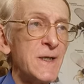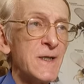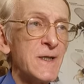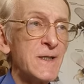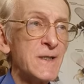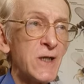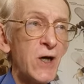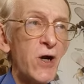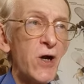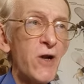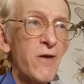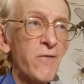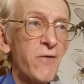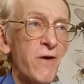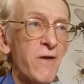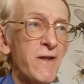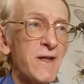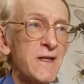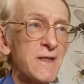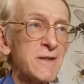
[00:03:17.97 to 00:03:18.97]
Sorry
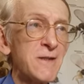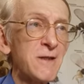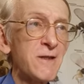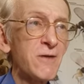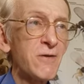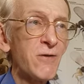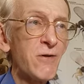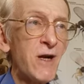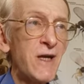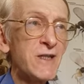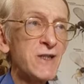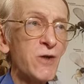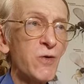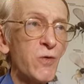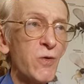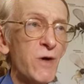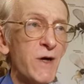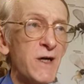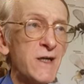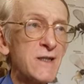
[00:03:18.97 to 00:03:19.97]
for these crazy
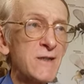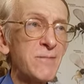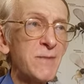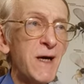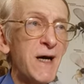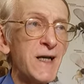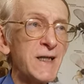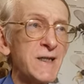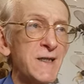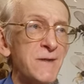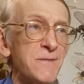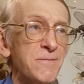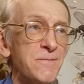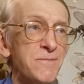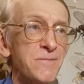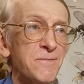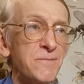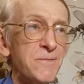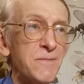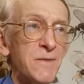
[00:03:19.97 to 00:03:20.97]
words, but
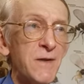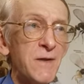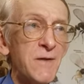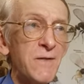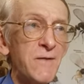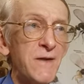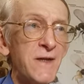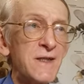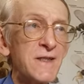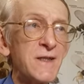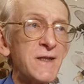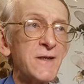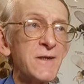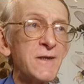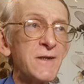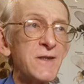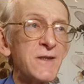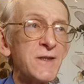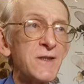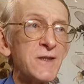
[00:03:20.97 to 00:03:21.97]
that's a
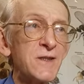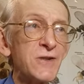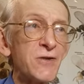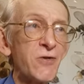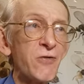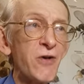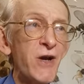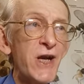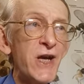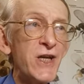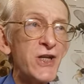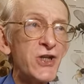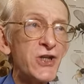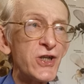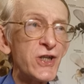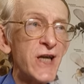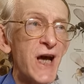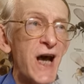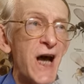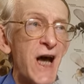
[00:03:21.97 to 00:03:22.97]

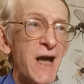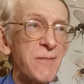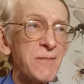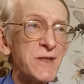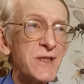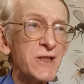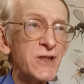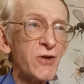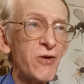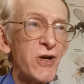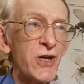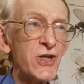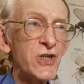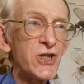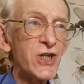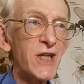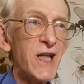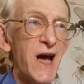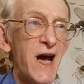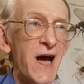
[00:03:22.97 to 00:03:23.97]
strange time,
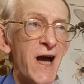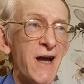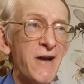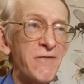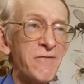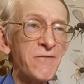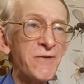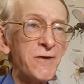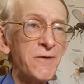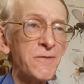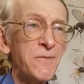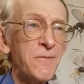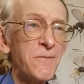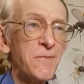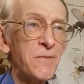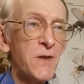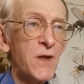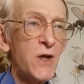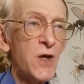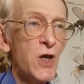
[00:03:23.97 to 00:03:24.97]
strange life.
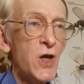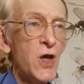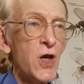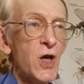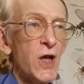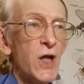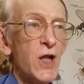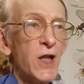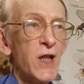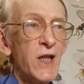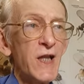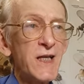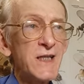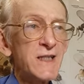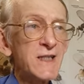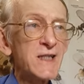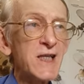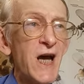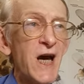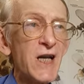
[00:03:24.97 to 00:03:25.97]
Let's
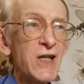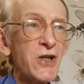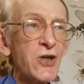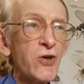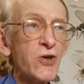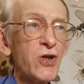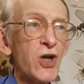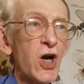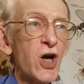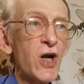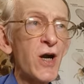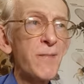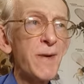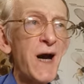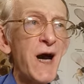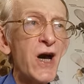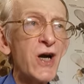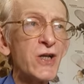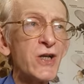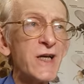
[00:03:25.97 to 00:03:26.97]
start to talk
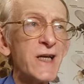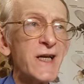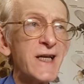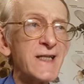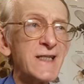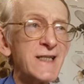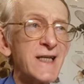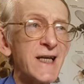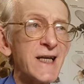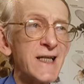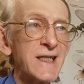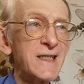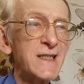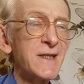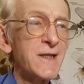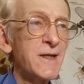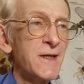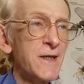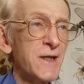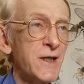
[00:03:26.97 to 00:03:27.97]
about insects.
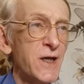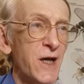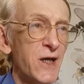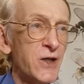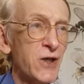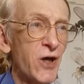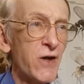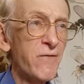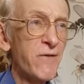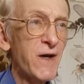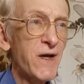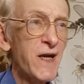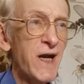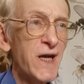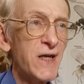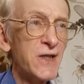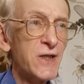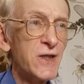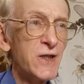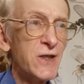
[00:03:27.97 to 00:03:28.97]
And don't
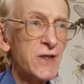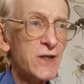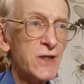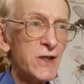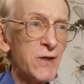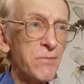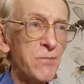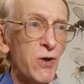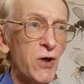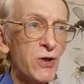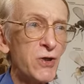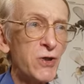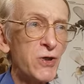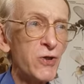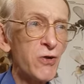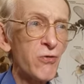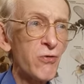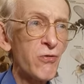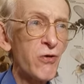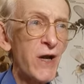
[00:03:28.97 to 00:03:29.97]
forget, support
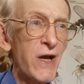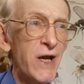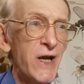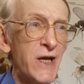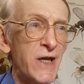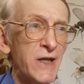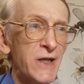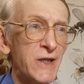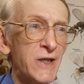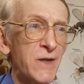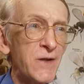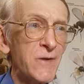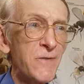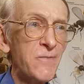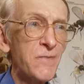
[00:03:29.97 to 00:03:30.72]
Ukraine.